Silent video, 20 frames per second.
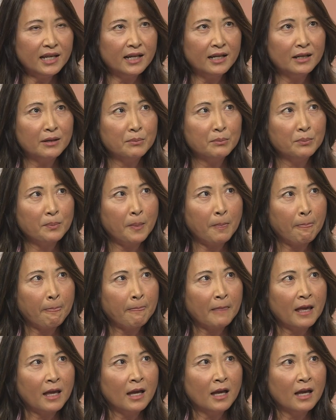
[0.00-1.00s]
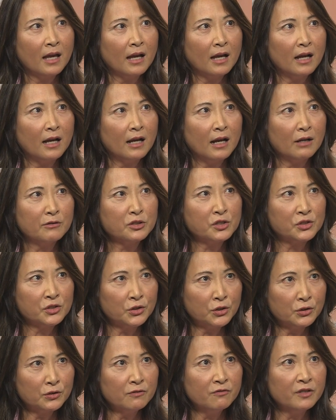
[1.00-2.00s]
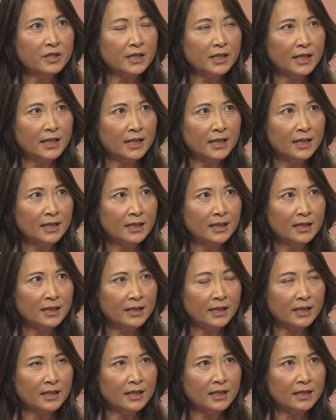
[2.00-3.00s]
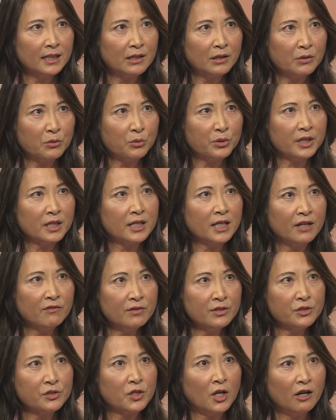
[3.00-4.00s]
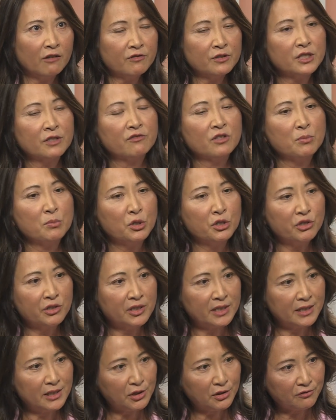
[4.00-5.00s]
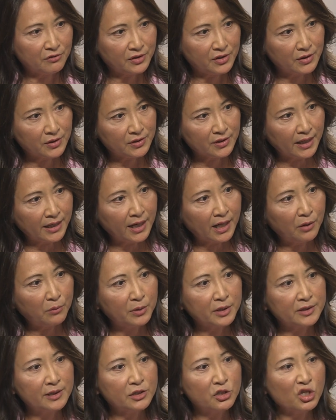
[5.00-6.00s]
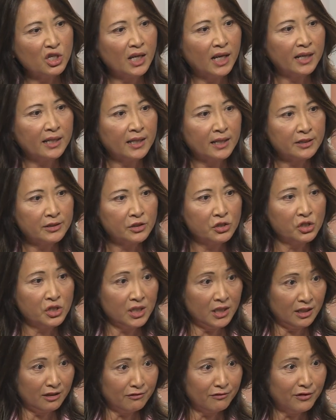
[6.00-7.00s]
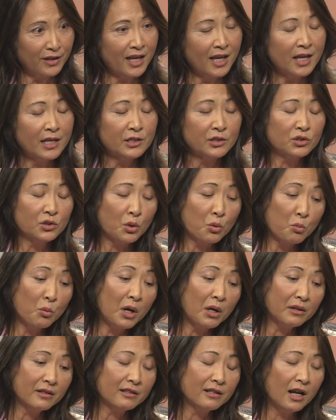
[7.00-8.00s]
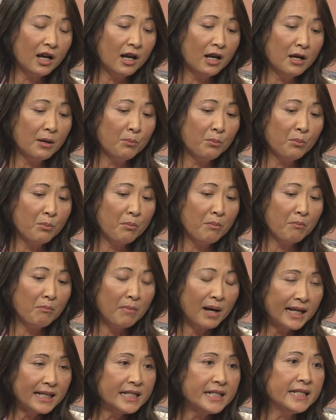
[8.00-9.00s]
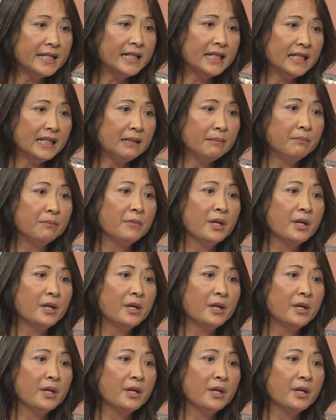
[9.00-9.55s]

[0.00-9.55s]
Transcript: um, served uh, with the Governor's Office of Emergency Services, and I was a GIS chief. So what mm-hmm. um, my team...